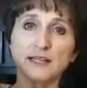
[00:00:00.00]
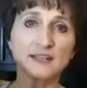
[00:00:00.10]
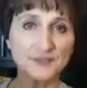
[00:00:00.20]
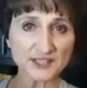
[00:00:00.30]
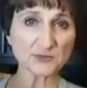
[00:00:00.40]

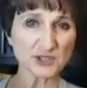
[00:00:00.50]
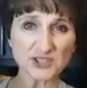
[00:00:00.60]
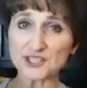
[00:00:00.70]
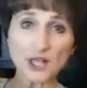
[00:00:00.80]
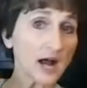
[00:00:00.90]
If it's
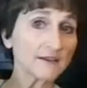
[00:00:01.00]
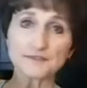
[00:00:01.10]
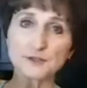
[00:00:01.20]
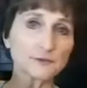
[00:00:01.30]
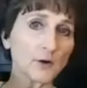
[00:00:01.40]
real
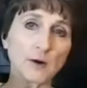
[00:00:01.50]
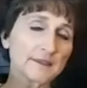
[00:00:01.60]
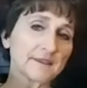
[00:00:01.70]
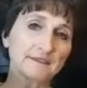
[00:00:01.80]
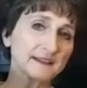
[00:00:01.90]
soft, you don't
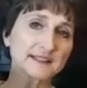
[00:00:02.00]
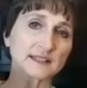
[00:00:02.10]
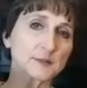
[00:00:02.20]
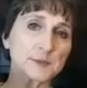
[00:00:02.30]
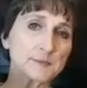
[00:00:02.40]
want that. That's
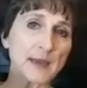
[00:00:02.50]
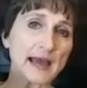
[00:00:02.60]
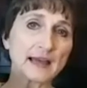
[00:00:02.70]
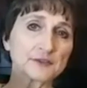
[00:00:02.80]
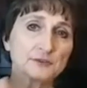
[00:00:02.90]
going to be
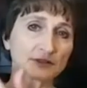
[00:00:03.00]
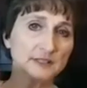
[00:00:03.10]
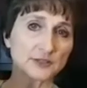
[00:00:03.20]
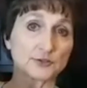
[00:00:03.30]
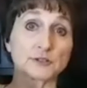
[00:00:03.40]
bad
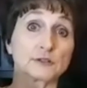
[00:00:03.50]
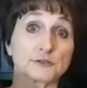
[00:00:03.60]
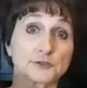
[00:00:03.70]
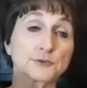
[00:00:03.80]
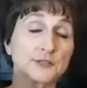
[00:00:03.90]
unless you're
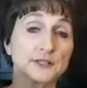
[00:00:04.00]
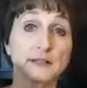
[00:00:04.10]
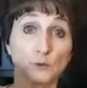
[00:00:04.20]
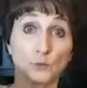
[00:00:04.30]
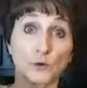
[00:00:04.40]
going to use it
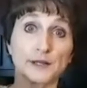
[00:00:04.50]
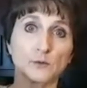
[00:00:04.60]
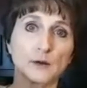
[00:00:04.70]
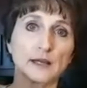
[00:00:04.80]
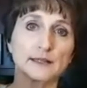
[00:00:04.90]
like right
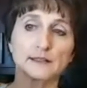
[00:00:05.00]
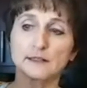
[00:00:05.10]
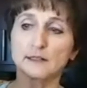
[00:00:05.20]
away.